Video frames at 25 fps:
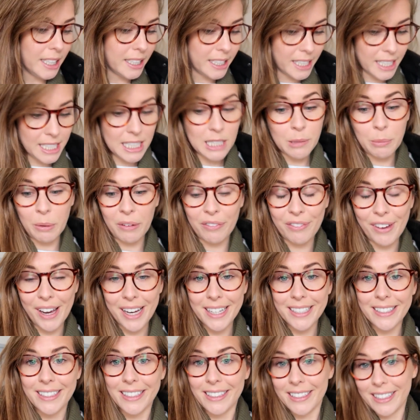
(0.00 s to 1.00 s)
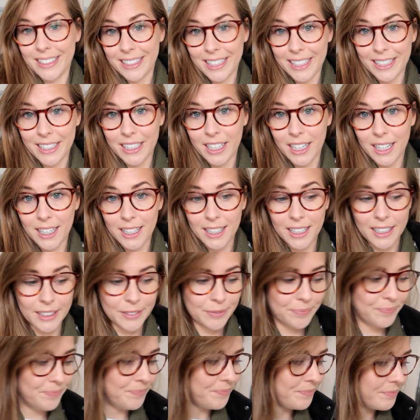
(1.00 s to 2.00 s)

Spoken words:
Needs to be fixed because I need a car.